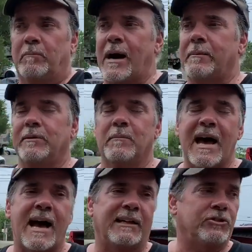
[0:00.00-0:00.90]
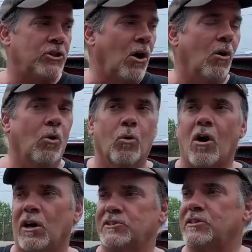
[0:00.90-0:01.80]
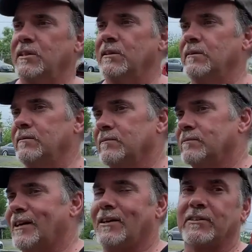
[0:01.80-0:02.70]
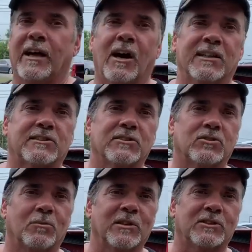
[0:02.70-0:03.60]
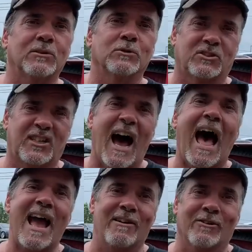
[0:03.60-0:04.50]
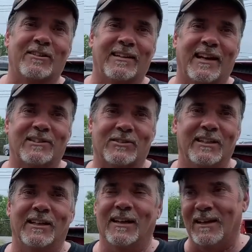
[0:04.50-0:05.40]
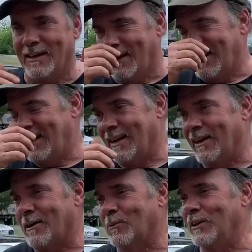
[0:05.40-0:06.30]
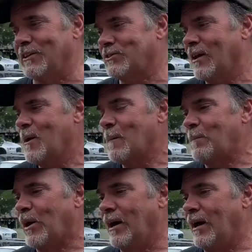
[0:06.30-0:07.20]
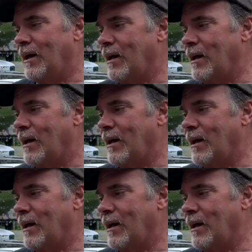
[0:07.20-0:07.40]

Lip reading: Bobby, Matt, Joe, Austin, well, not Austin so much, he was tired today, so he didn't come with us, but